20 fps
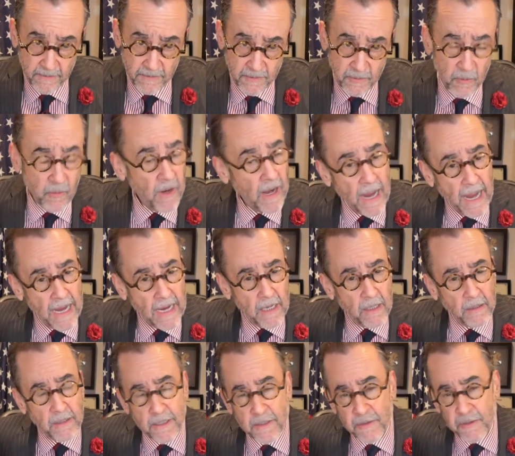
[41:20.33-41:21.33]
to hail
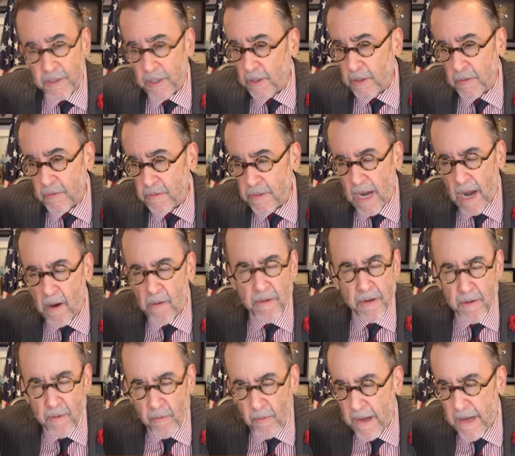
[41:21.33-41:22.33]
and salute our
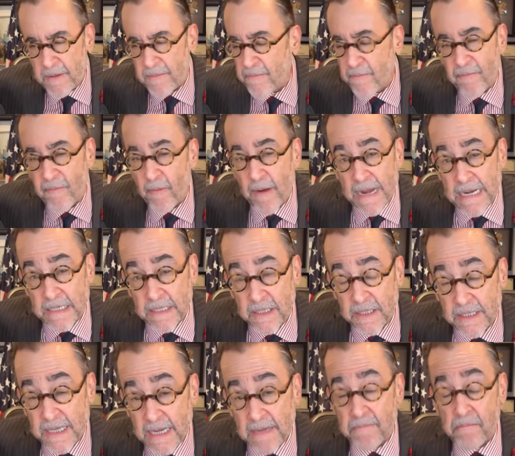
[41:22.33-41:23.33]
great friends
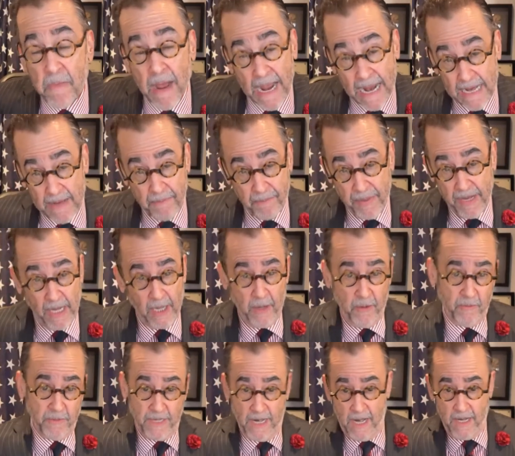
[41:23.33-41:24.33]
at
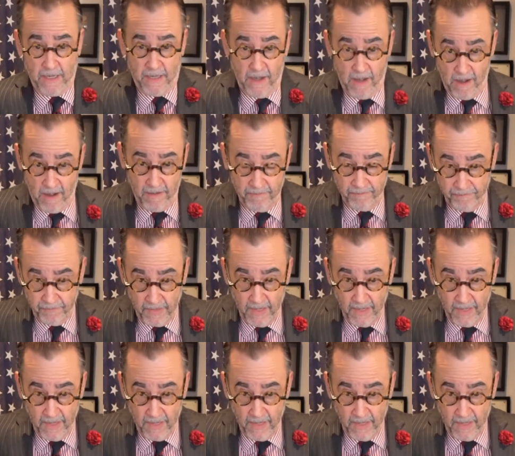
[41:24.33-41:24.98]
mypillow.com.